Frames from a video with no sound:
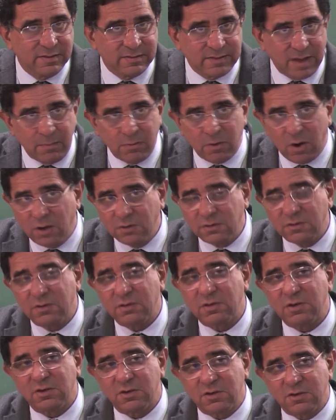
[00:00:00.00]
Some
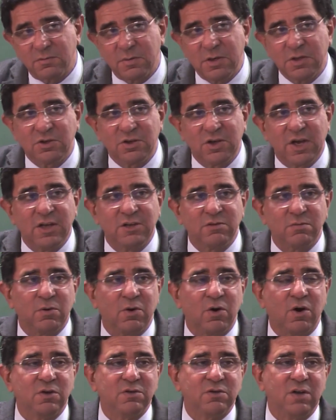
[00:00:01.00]
concentrations may change
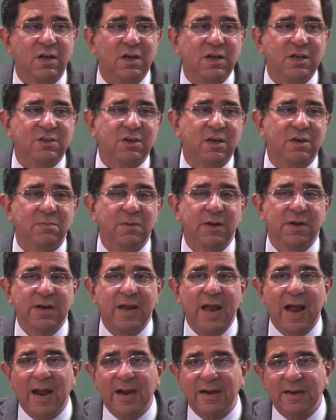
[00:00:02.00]
because the leachate may
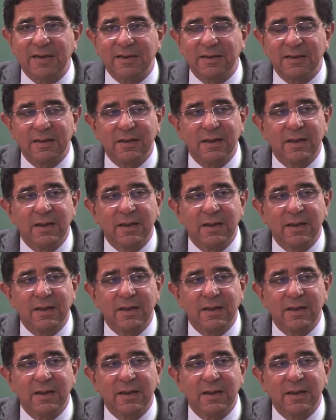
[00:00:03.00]
react,